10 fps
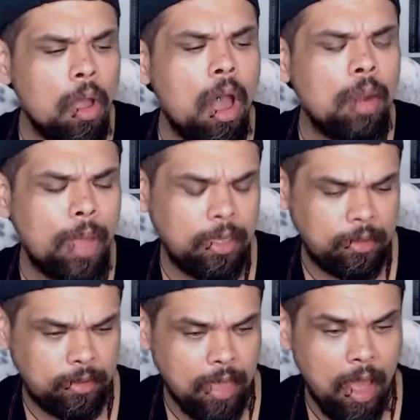on
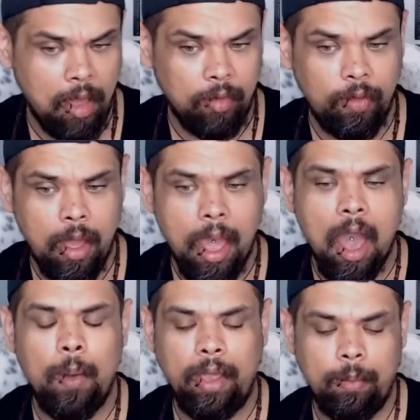myself,
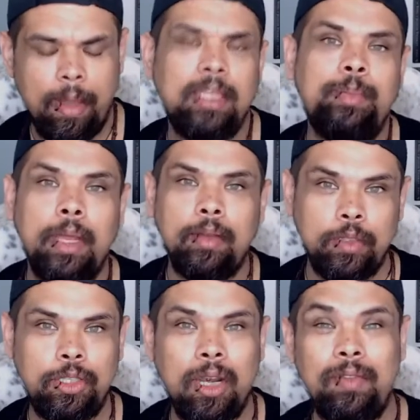how I can best be of
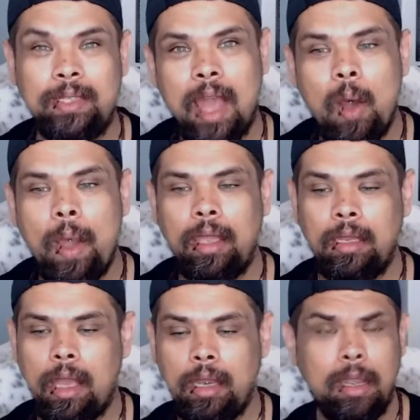service, how I
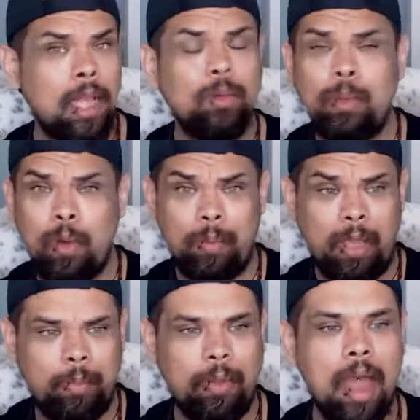can connect with more
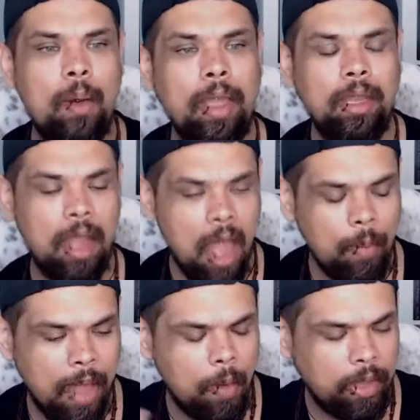people, how I can
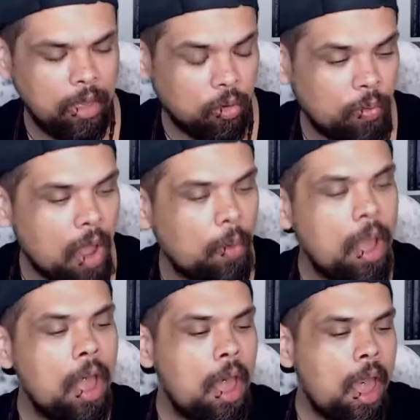help, how I can grow,
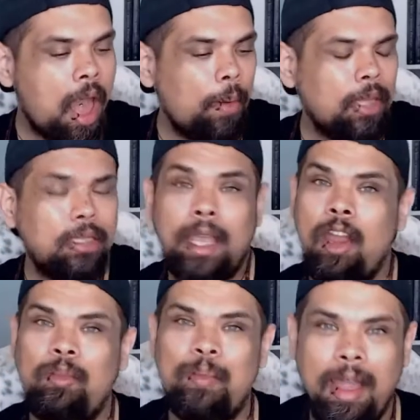how I can take
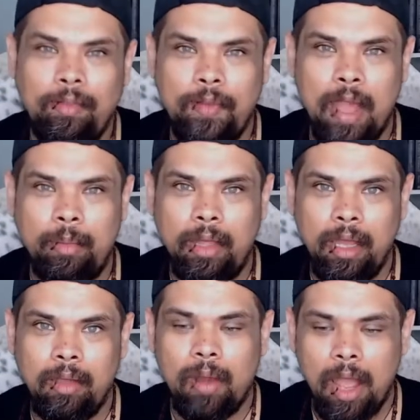care of my
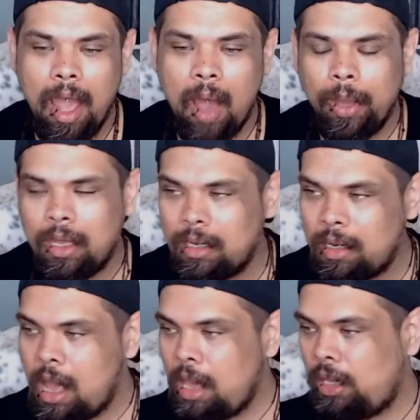family, right? How I
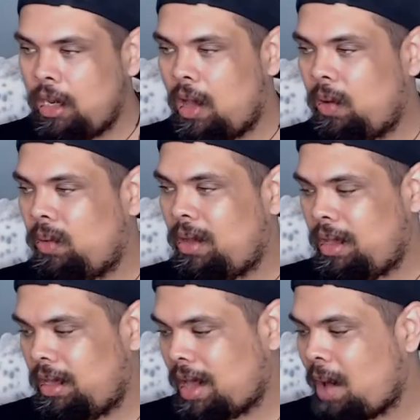can, you know,
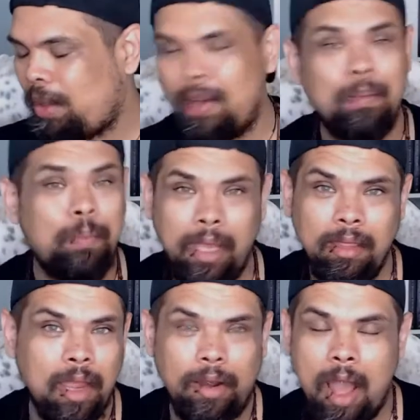how I can be
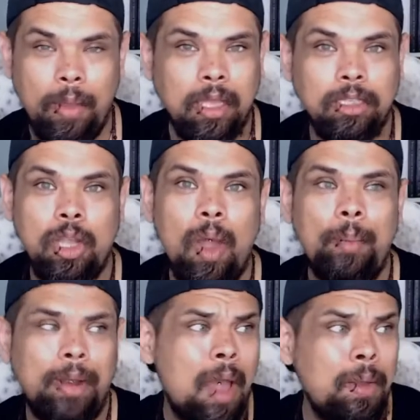there and how I can show
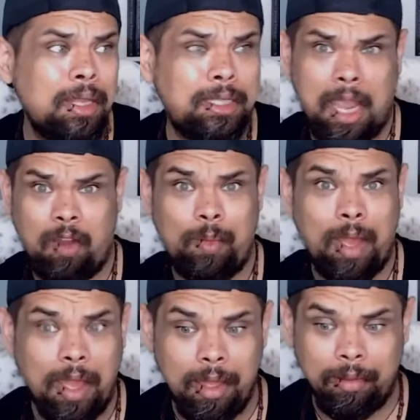up and how I can take care of
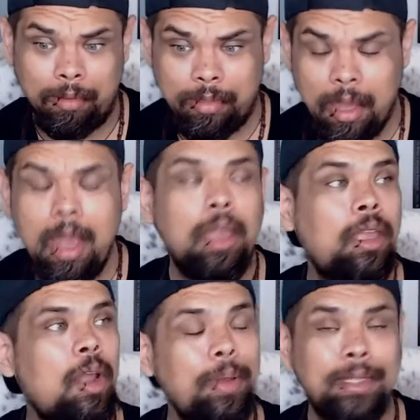my health,
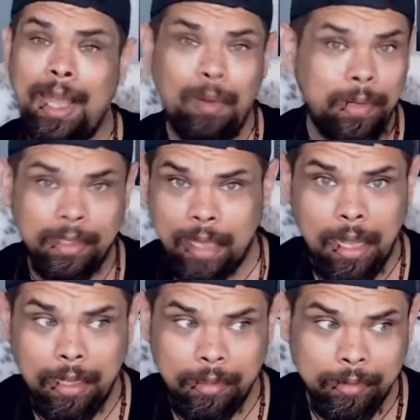you know, because I don't want to
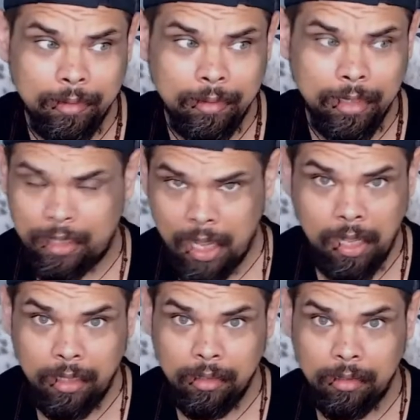die
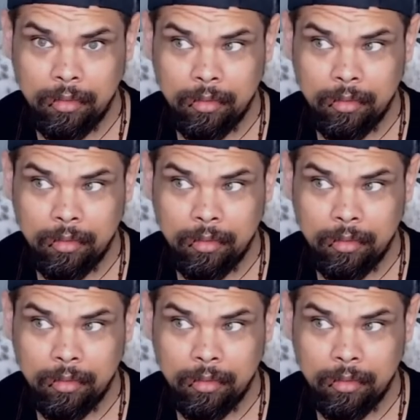today.